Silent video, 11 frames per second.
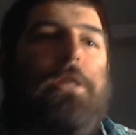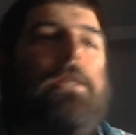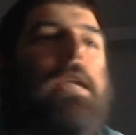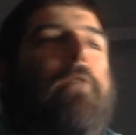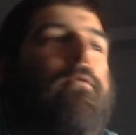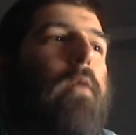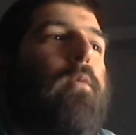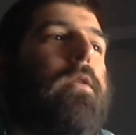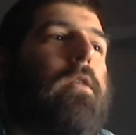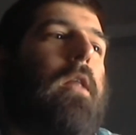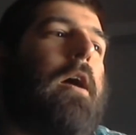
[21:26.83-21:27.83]
she said, if
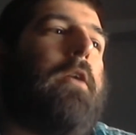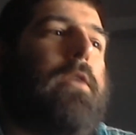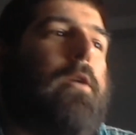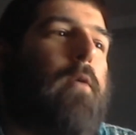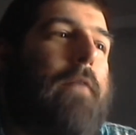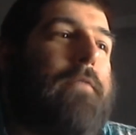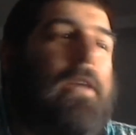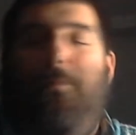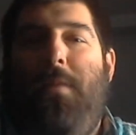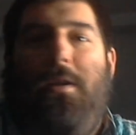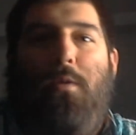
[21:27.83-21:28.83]
we win the lottery, you have
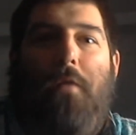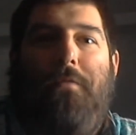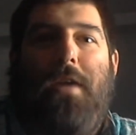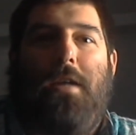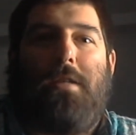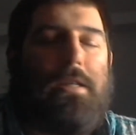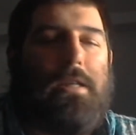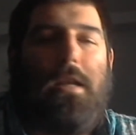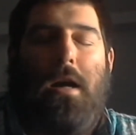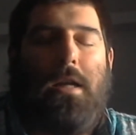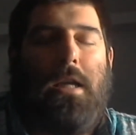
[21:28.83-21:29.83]
to give me 12 kids. I
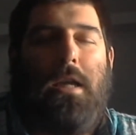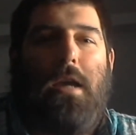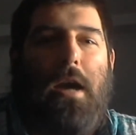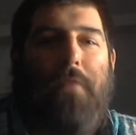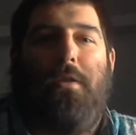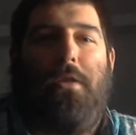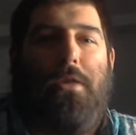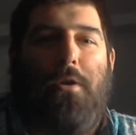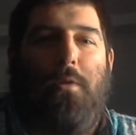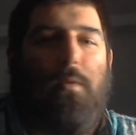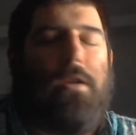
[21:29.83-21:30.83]
said, honey, after
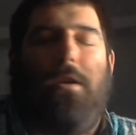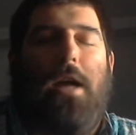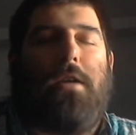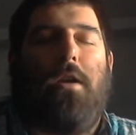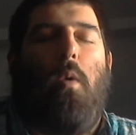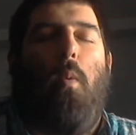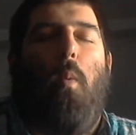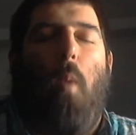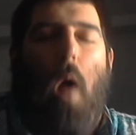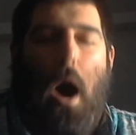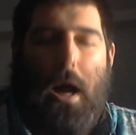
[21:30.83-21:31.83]
the third one, you're not going
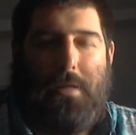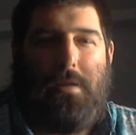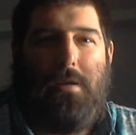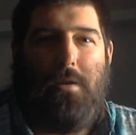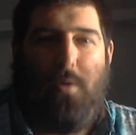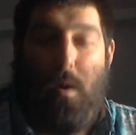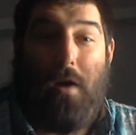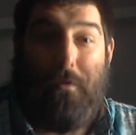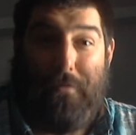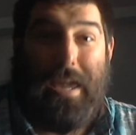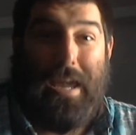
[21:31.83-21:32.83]
to want
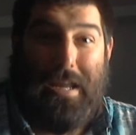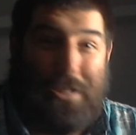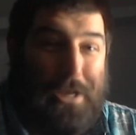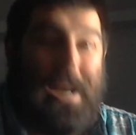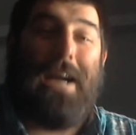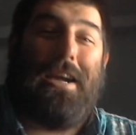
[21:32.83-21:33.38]
12 kids.